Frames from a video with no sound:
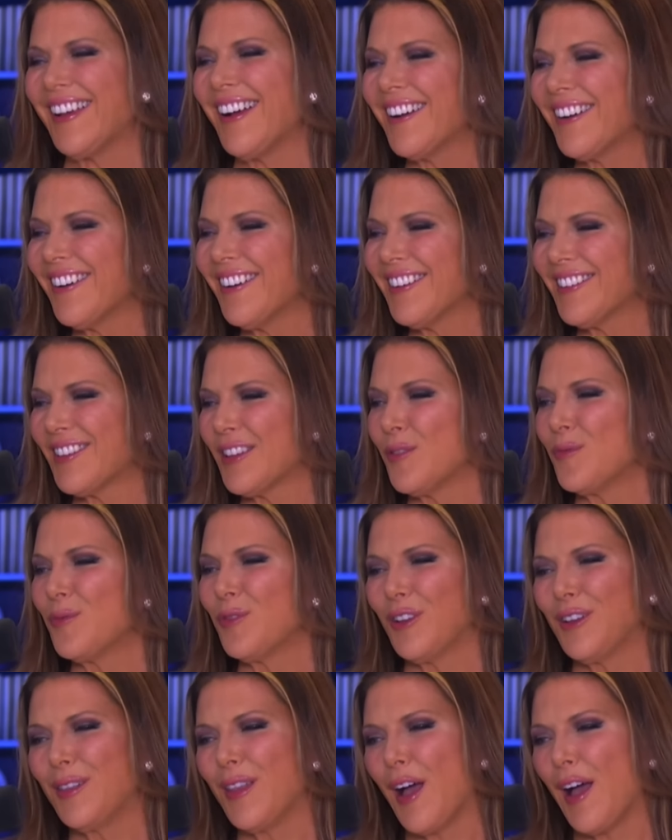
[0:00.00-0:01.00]
Tucker is
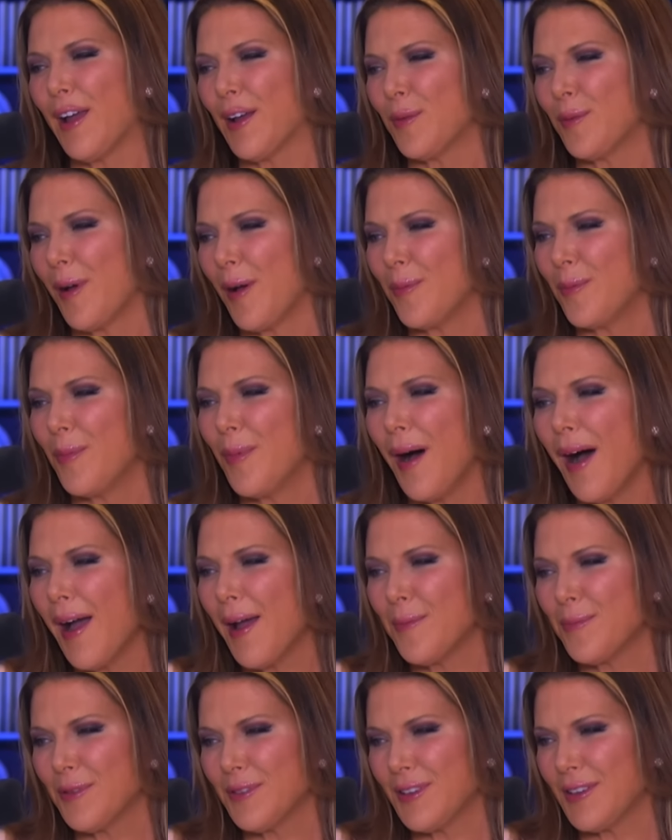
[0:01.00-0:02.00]
simply lying about
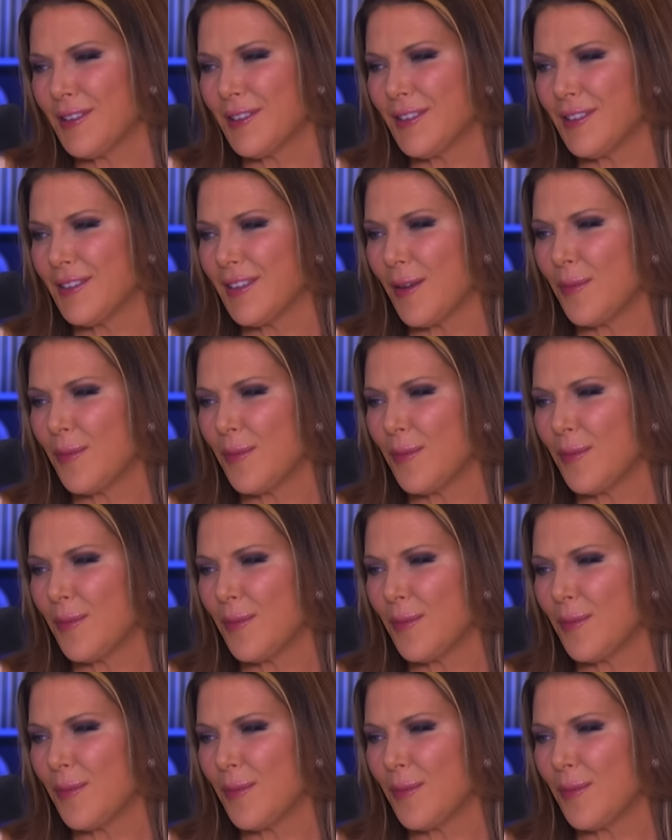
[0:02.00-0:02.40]
my positions.